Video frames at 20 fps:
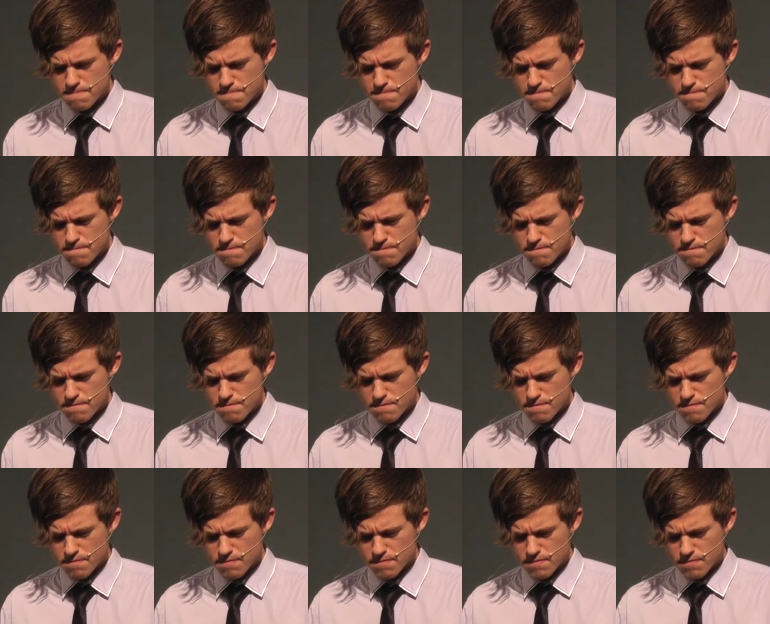
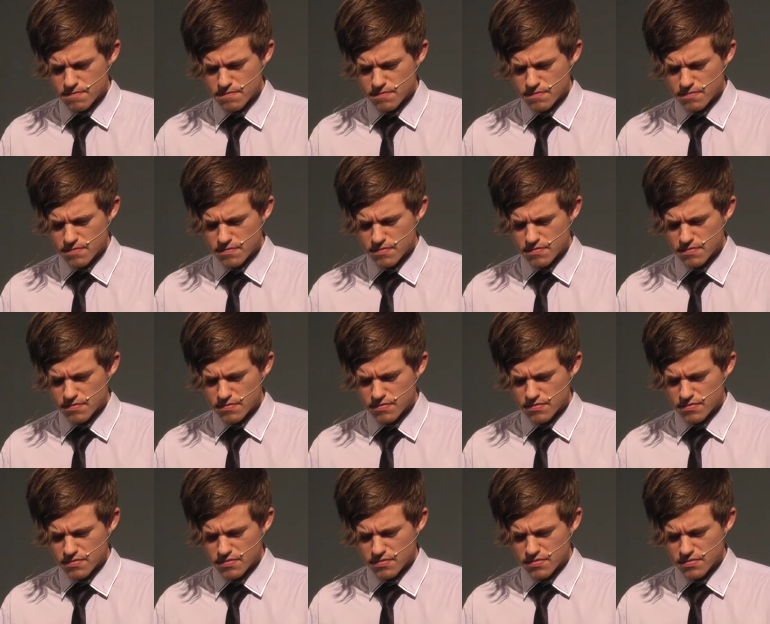No one is speaking in this clip.